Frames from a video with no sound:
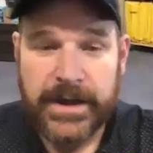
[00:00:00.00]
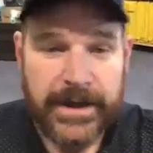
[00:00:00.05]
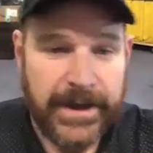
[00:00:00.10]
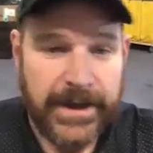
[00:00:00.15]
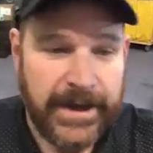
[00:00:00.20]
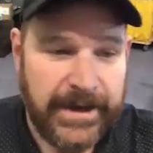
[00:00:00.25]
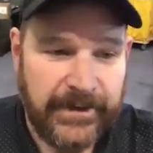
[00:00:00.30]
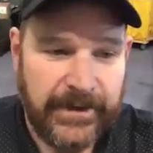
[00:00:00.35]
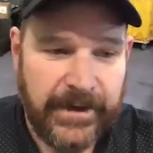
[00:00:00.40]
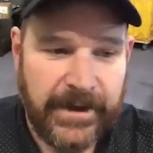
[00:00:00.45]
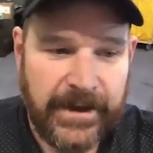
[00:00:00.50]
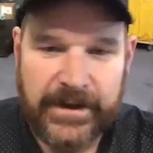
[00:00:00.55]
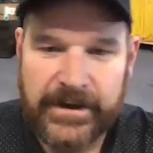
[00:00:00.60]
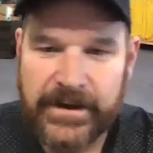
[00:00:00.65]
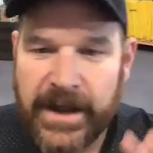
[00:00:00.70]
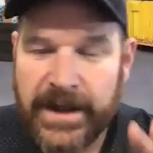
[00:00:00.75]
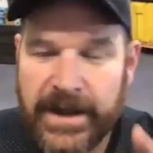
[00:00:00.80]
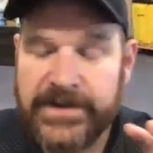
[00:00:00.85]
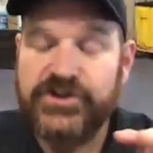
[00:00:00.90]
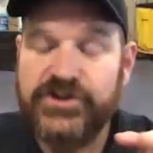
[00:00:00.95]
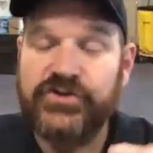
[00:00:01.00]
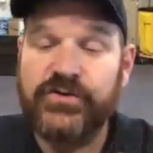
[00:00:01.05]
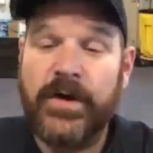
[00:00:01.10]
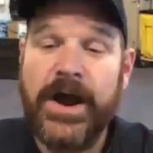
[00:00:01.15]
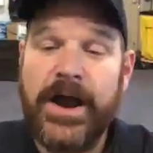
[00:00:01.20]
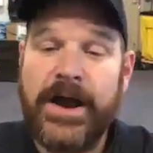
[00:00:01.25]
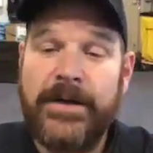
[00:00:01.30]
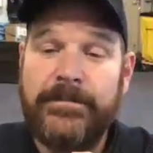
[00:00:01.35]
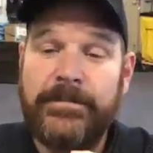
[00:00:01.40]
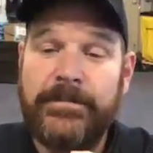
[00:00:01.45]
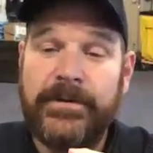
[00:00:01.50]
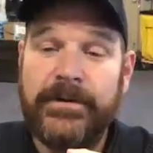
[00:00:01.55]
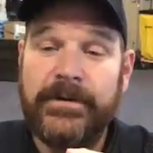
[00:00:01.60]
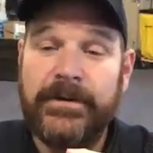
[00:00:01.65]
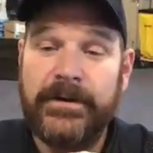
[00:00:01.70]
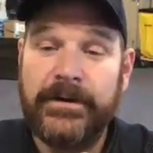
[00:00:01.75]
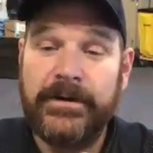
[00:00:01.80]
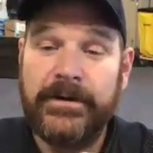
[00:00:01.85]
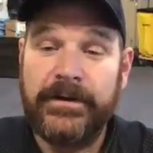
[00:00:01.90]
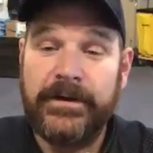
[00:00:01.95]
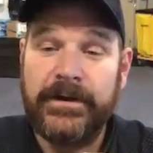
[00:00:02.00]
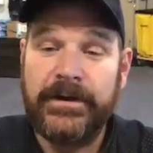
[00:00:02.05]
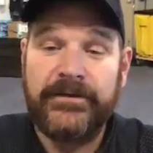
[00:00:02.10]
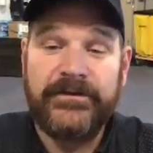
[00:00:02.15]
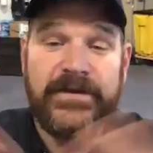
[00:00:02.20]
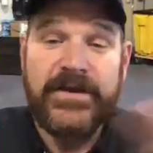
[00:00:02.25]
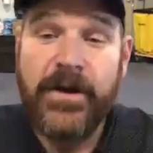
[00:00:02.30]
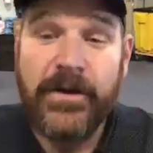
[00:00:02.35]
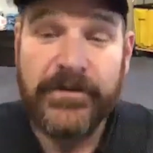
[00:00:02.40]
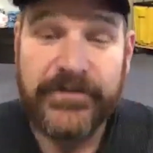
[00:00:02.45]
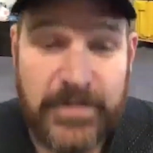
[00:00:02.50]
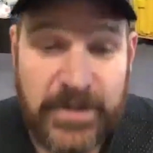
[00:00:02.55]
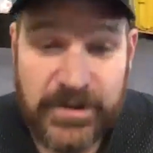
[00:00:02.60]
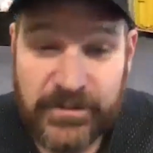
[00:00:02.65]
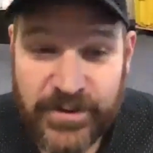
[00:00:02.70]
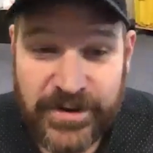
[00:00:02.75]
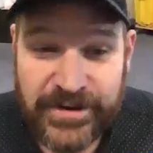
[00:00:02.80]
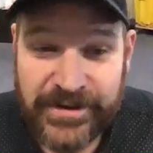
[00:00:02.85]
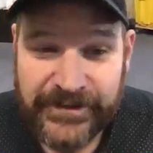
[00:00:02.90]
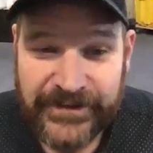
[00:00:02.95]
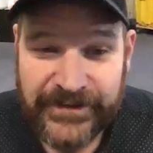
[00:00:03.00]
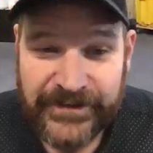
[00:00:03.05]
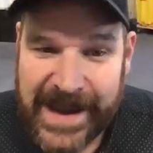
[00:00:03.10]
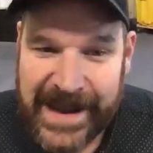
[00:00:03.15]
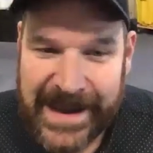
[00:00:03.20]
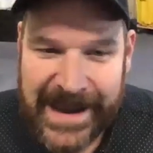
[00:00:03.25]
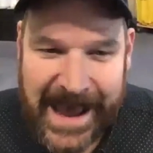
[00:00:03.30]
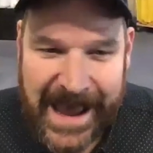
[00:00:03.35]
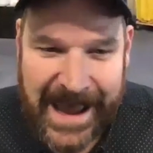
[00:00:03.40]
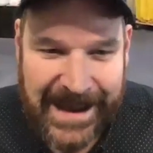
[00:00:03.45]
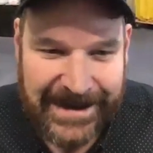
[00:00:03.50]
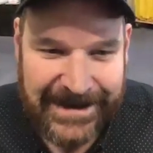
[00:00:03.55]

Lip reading: And Trump is the ultimate real estate guy.